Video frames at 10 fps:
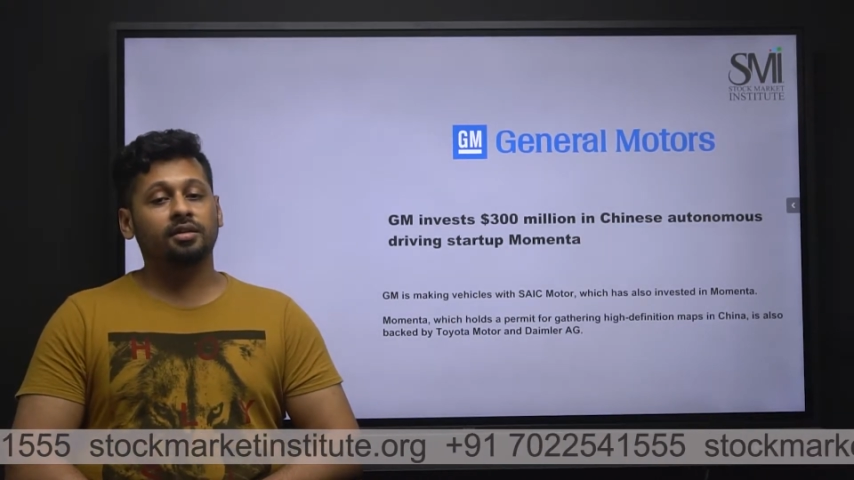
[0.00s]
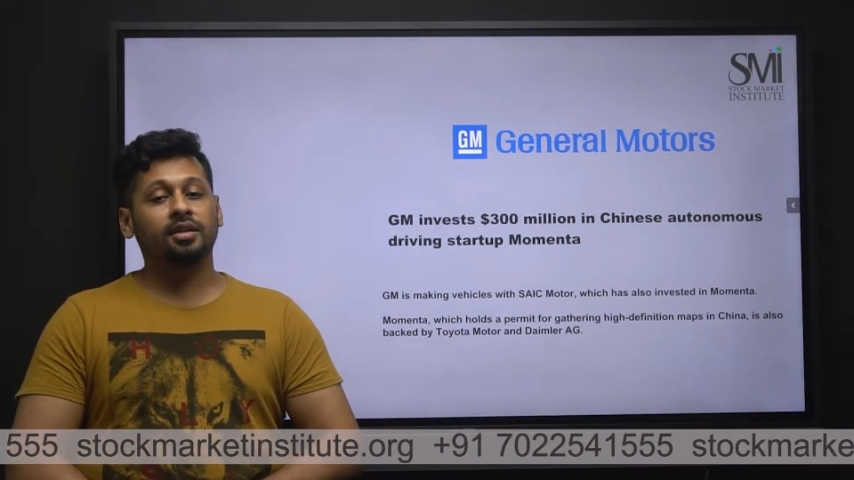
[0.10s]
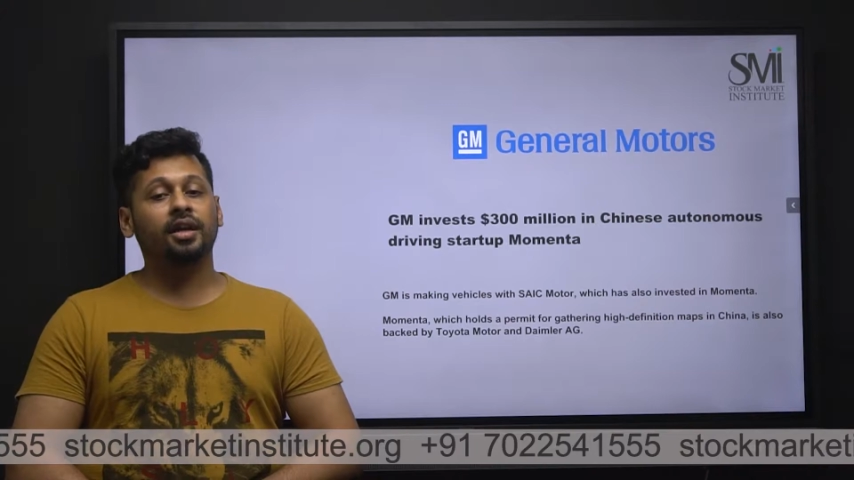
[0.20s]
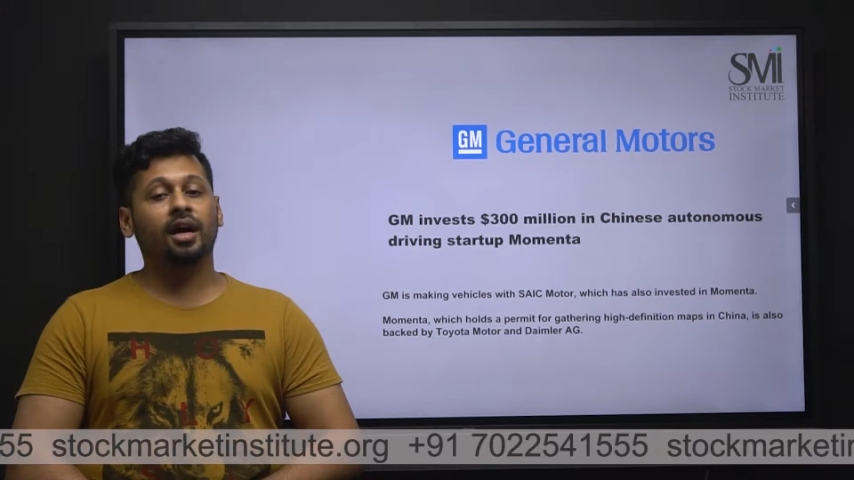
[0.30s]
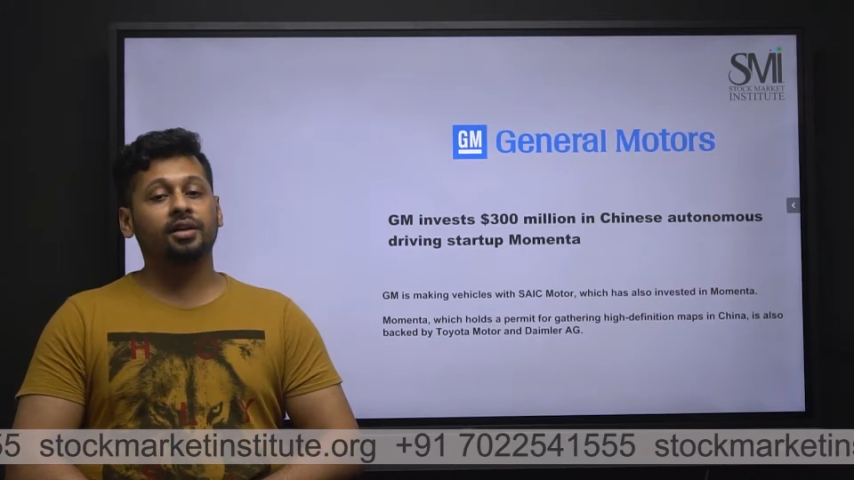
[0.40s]

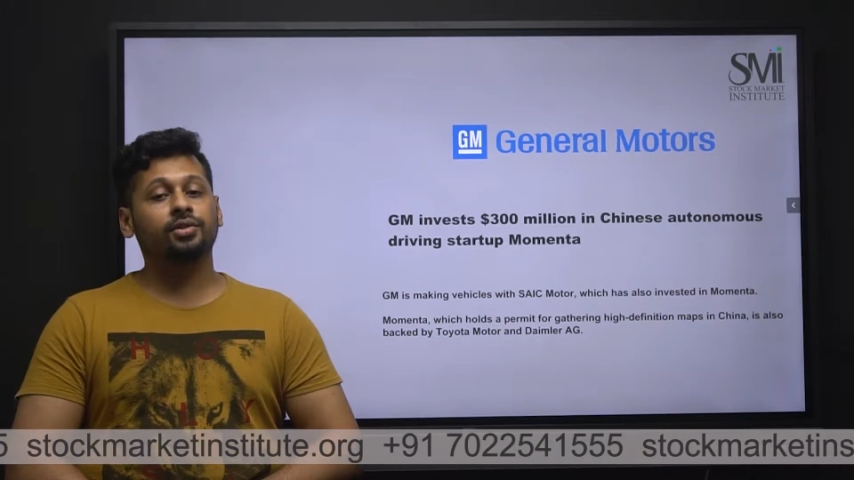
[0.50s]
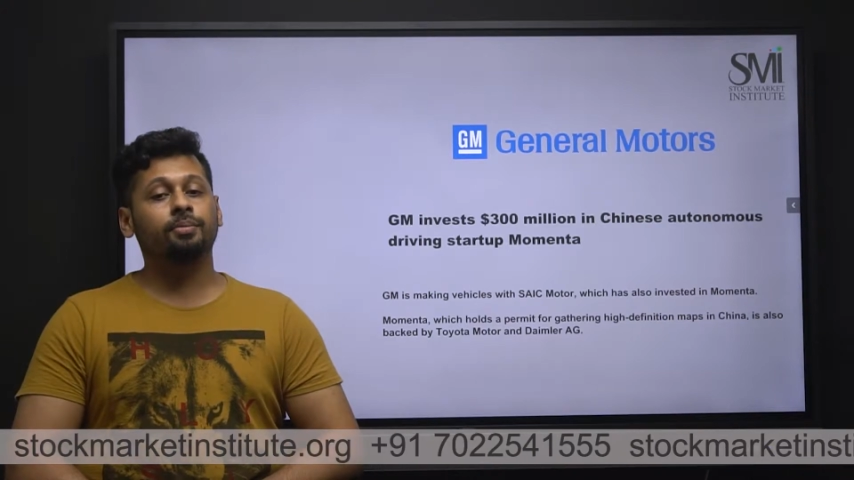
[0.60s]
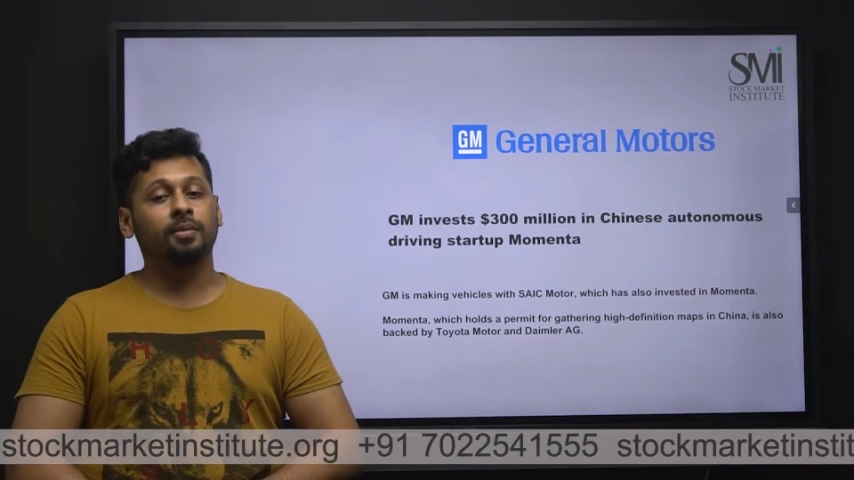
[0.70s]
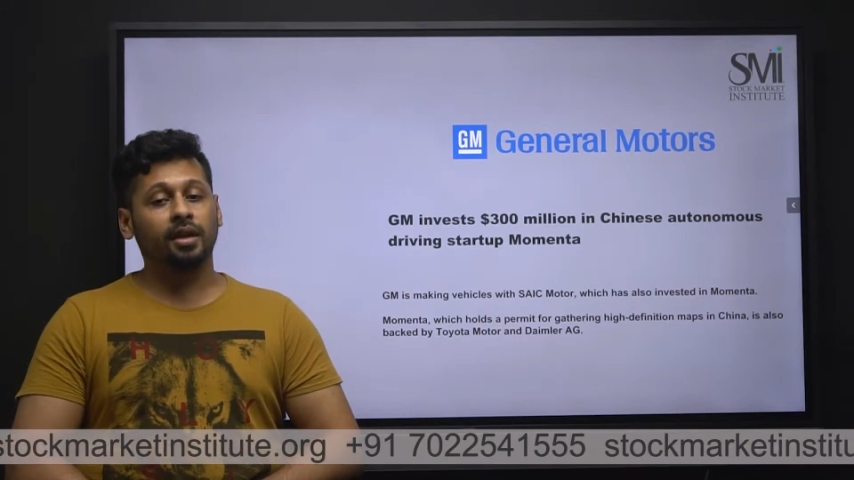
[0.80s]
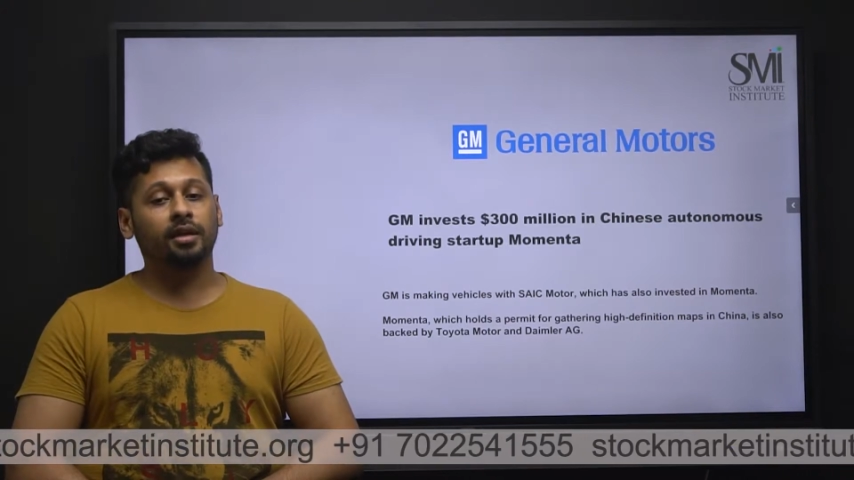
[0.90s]

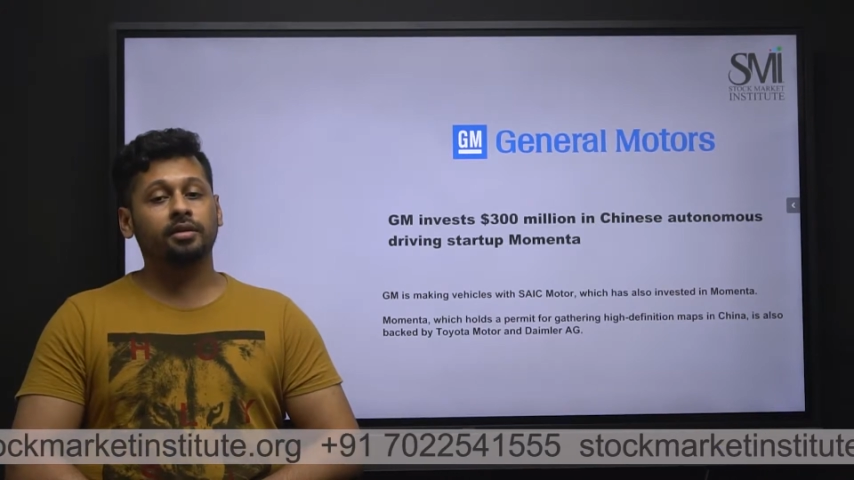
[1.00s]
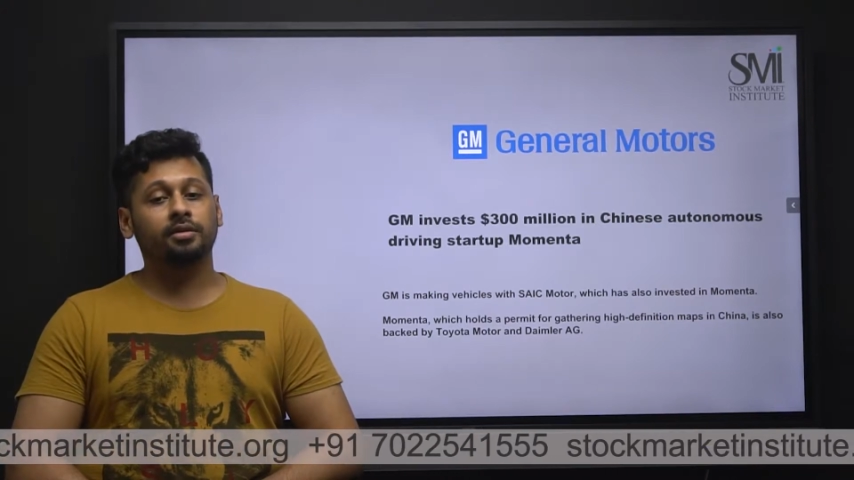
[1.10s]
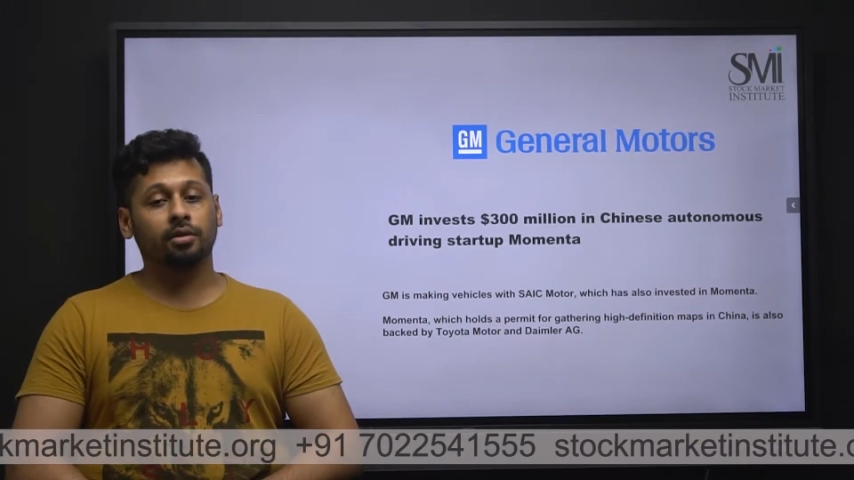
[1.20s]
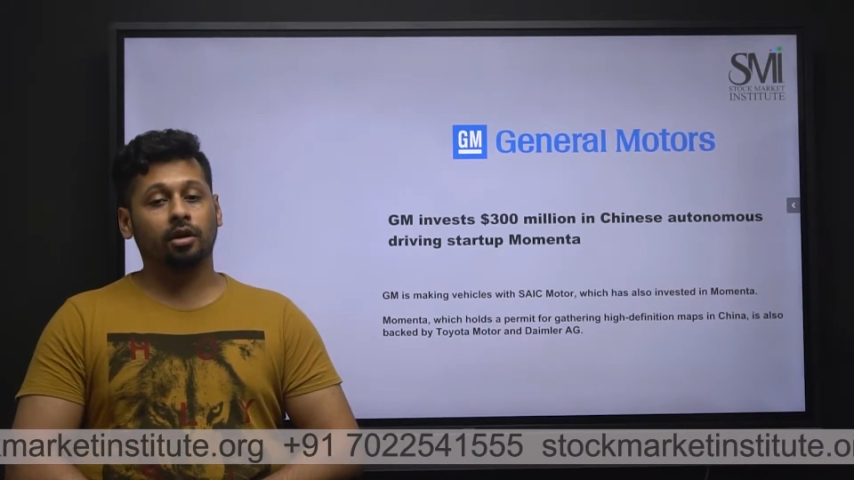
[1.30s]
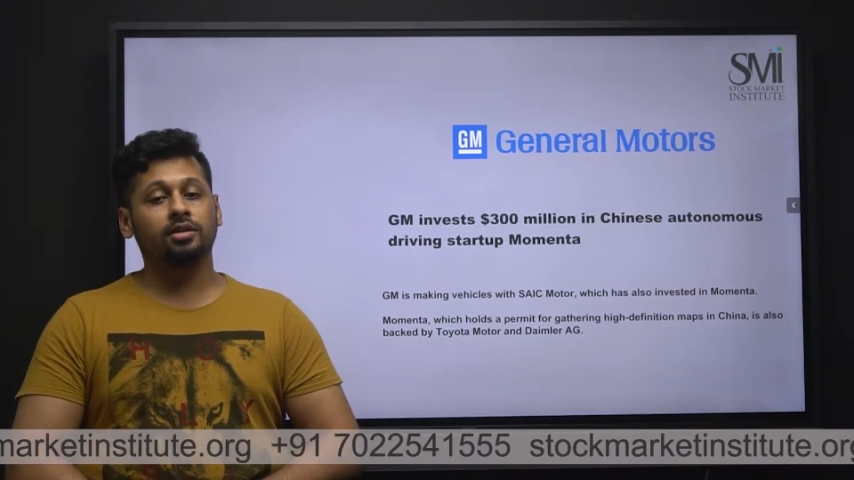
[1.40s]
$300 million